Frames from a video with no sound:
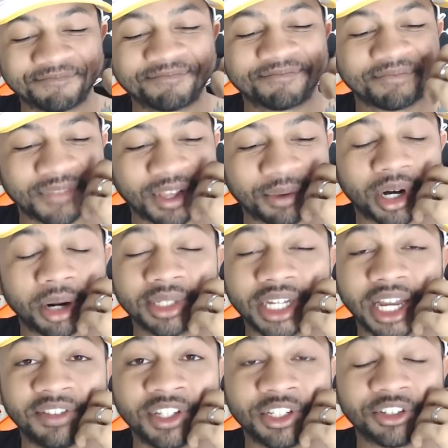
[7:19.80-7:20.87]
you probably
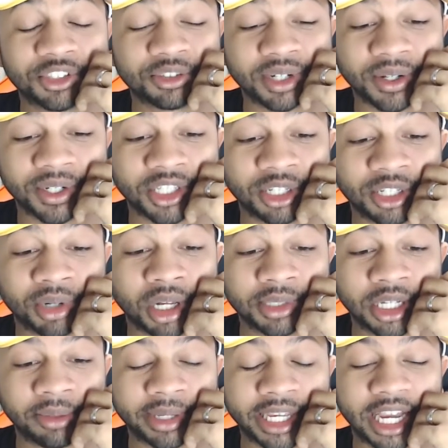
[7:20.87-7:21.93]
had ninjas around here. They're probably
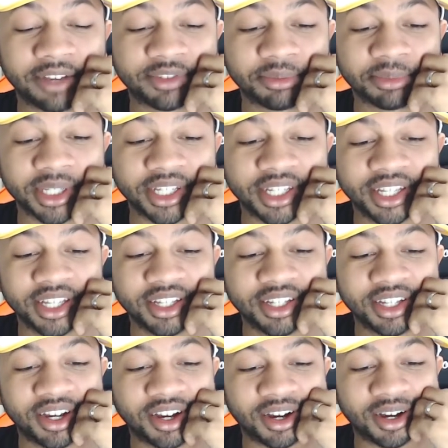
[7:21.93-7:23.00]
coming after me.
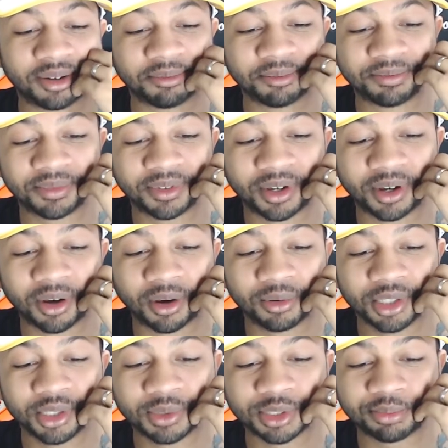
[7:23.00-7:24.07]

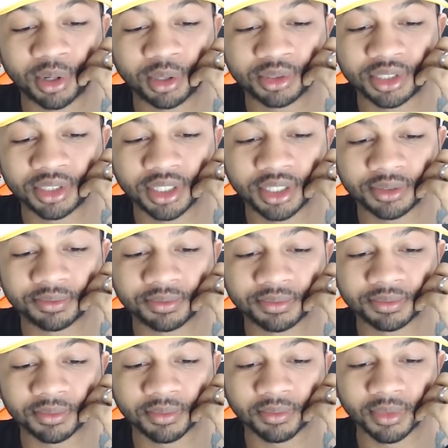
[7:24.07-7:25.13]
Only was posting
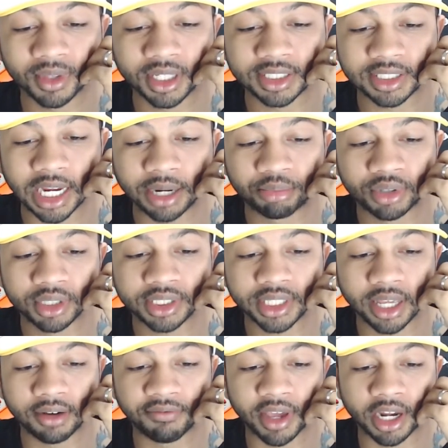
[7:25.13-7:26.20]
Cypress
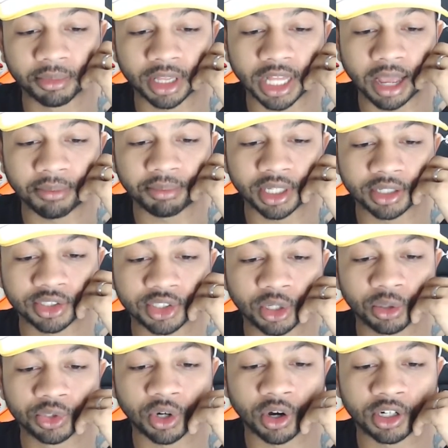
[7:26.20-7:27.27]
and Venom Clap because
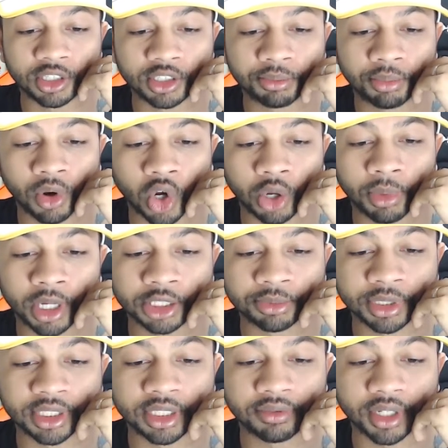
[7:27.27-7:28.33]
those aren't Pokemon
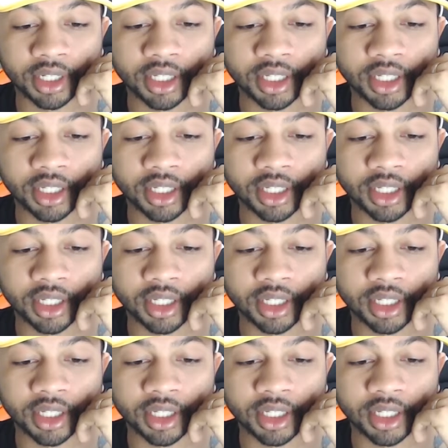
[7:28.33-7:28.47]
specific.